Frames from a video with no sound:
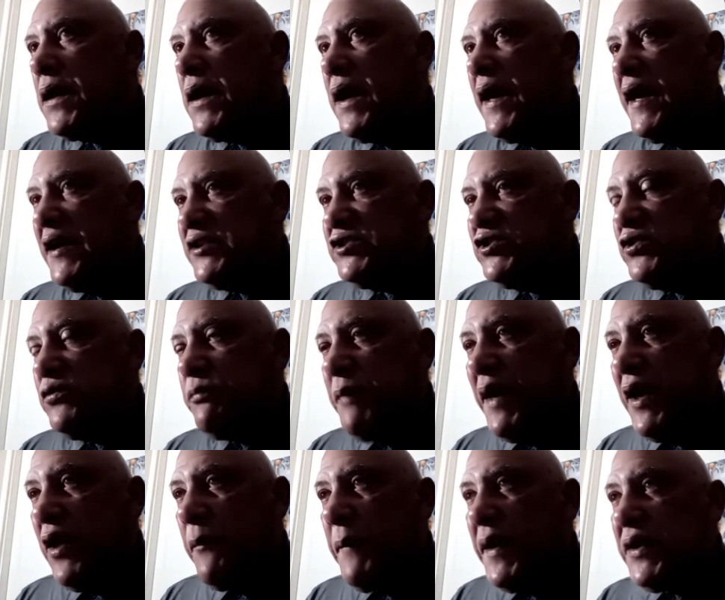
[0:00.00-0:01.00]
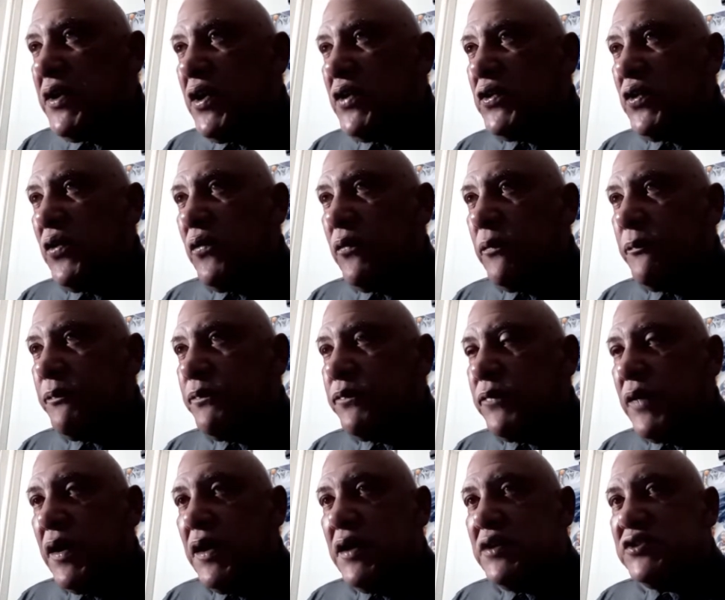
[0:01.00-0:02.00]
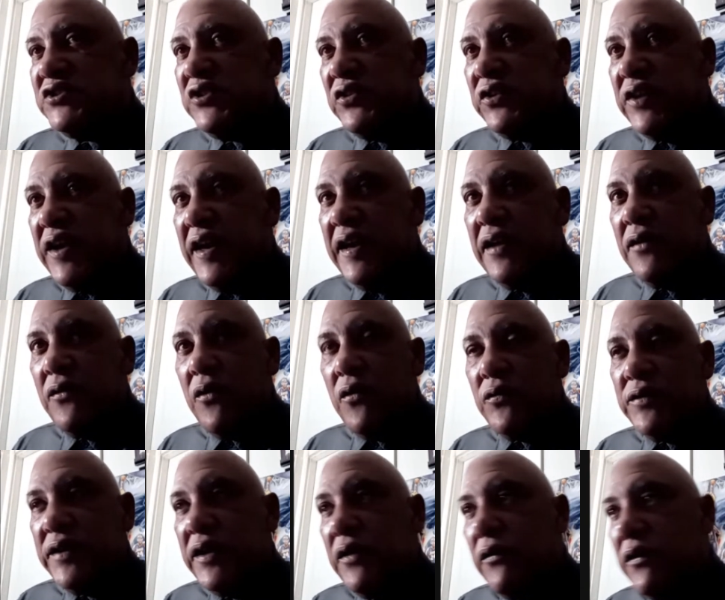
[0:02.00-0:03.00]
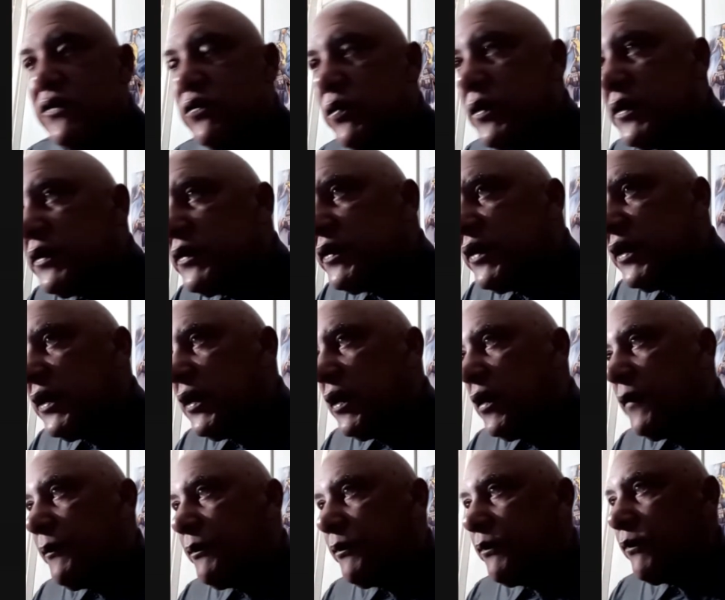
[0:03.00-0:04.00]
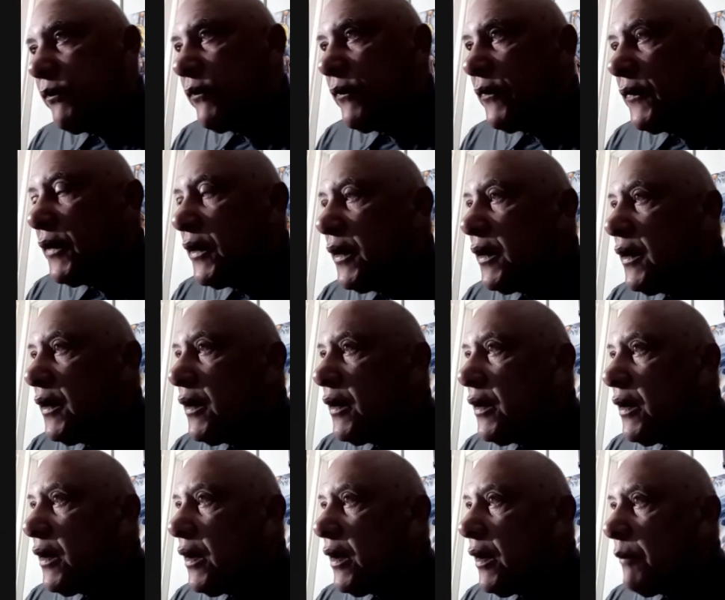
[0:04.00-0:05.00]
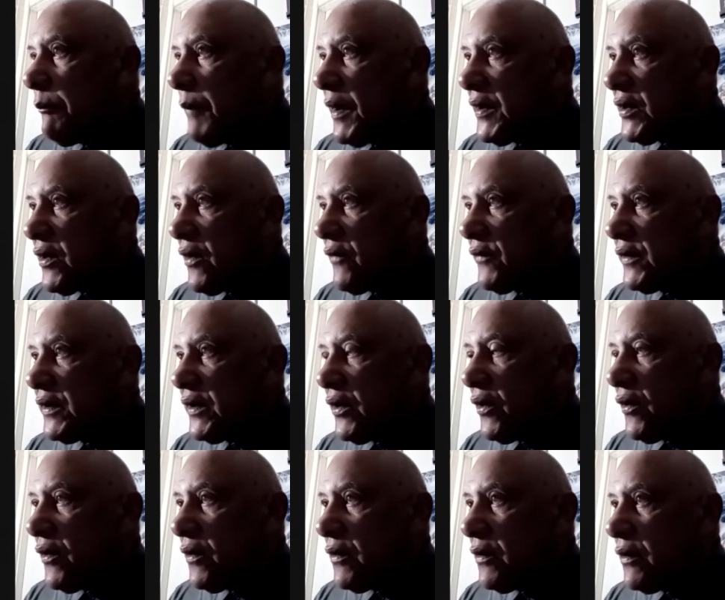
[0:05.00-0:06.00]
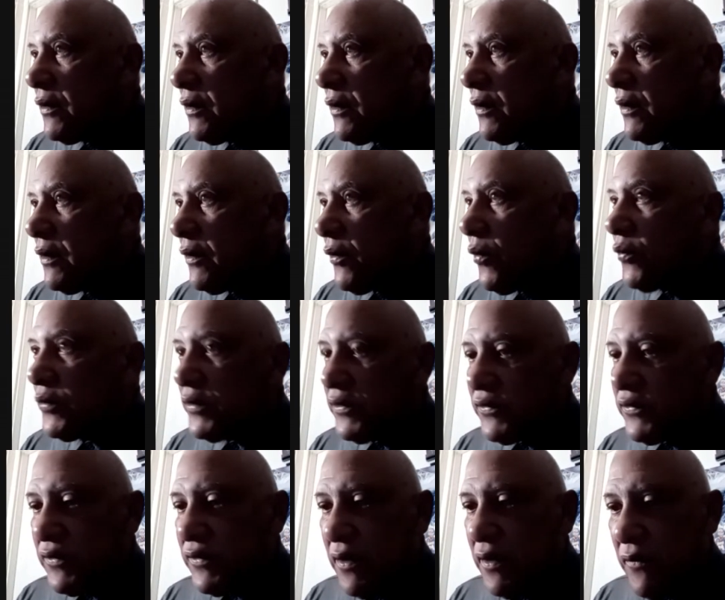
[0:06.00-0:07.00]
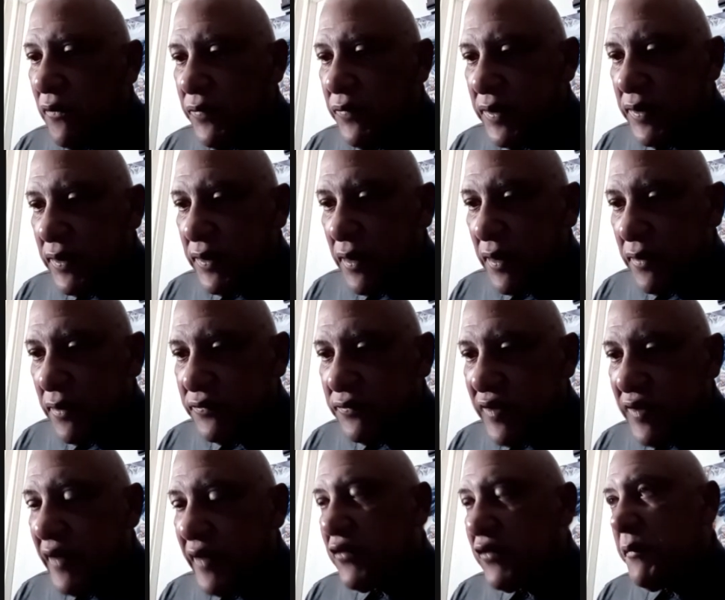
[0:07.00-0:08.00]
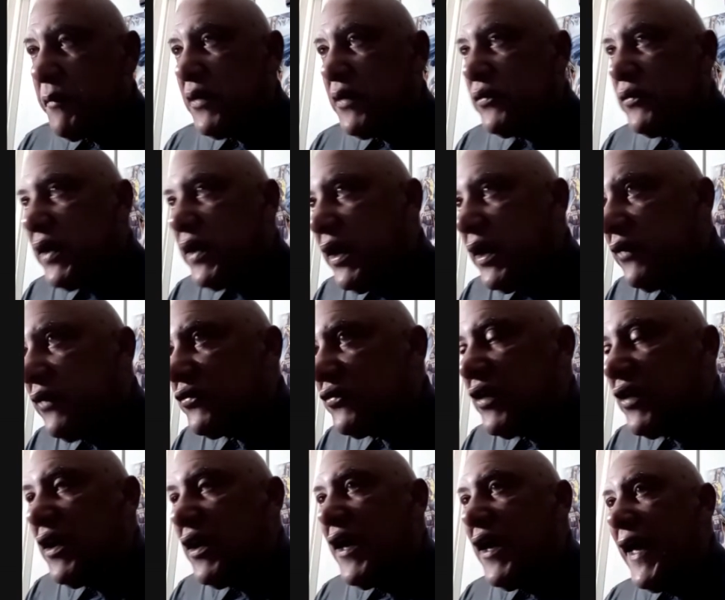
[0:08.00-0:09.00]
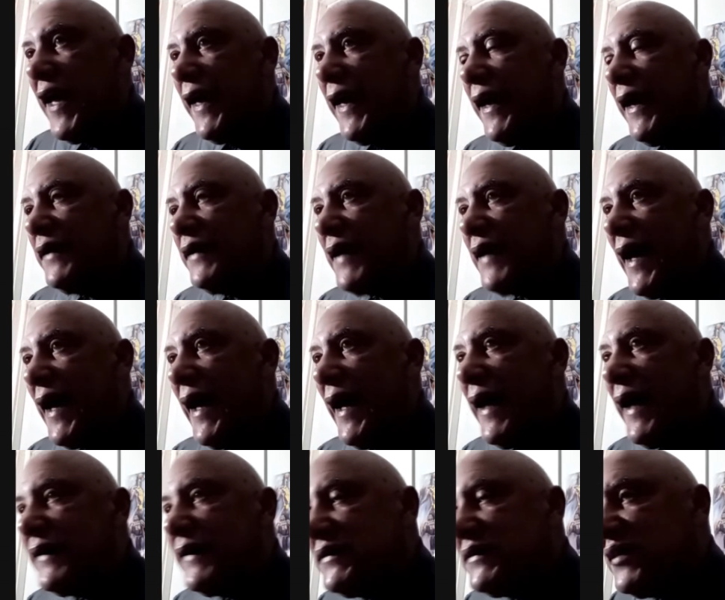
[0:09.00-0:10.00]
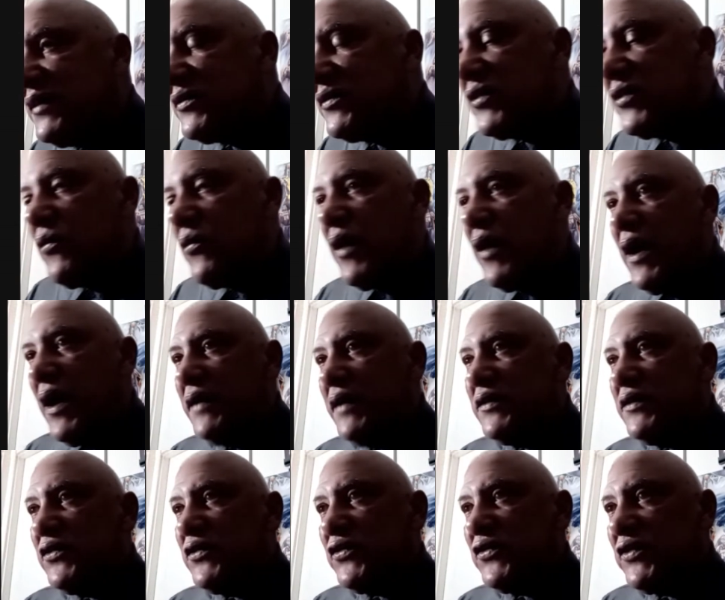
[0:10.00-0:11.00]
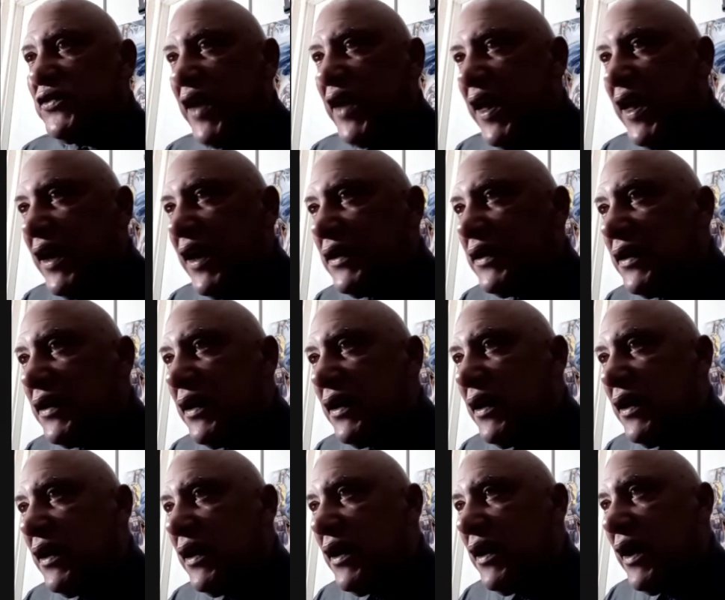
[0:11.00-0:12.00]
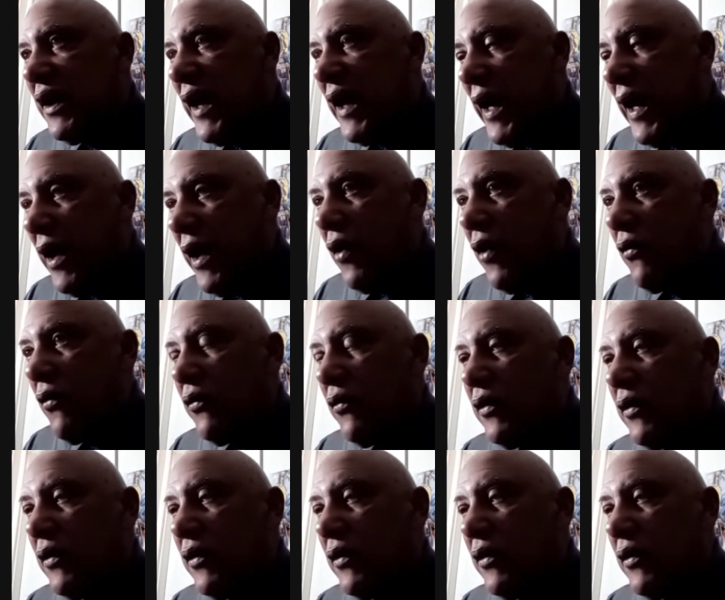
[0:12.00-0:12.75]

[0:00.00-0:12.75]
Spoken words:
as you may or may not know, Shaquille O'Neal is one of the minority owners of the Sacramento Kings. And I just don't understand how